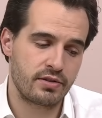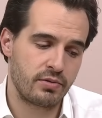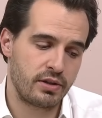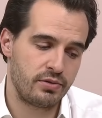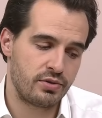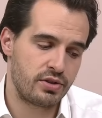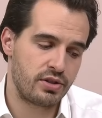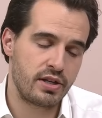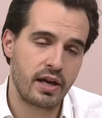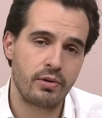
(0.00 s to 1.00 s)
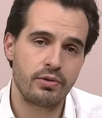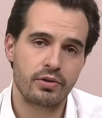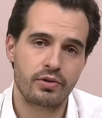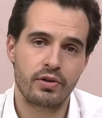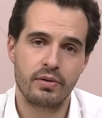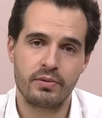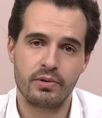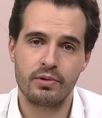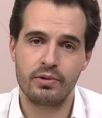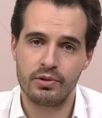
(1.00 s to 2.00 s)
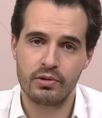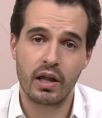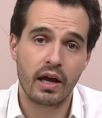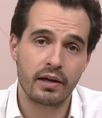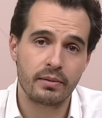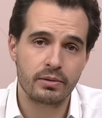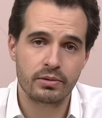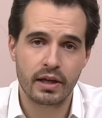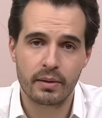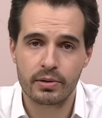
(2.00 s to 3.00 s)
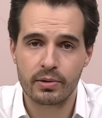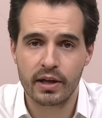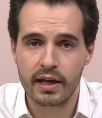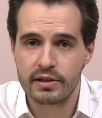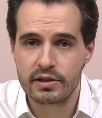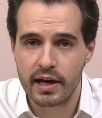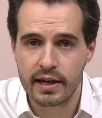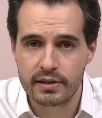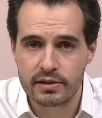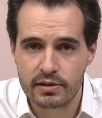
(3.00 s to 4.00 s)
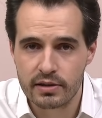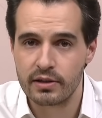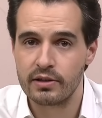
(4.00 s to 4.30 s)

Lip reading: when you sell your crypto, you're liable to capital gains tax.